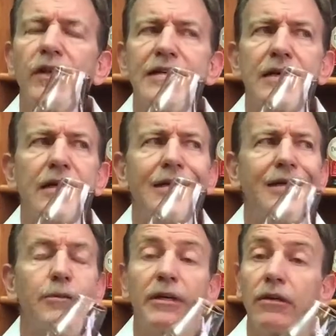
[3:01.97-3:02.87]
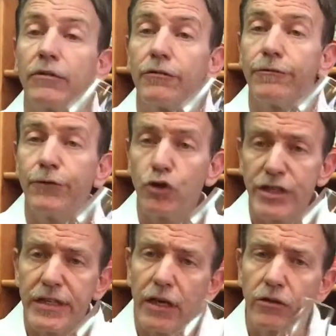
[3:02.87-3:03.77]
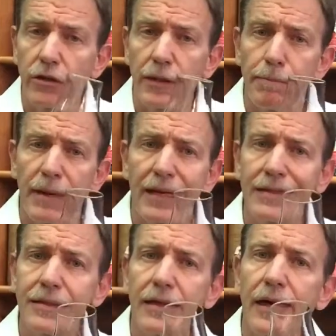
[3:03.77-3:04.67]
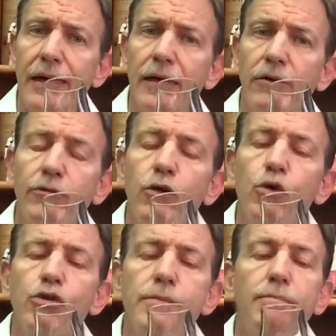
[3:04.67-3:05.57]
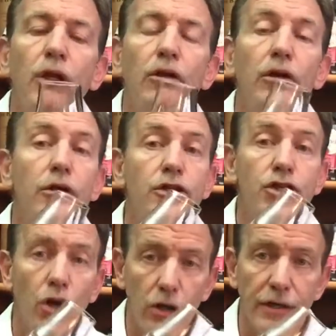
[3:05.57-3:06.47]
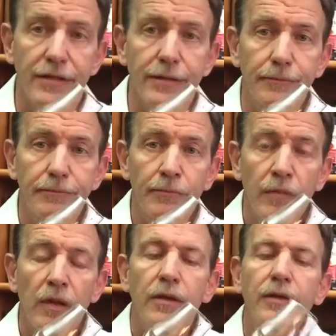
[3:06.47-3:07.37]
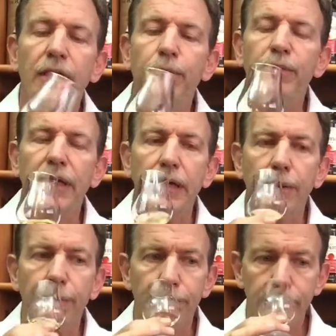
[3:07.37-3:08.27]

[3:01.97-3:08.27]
There's a little bit of a fruity note on the palate, and of course milk chocolate that I'm picking up.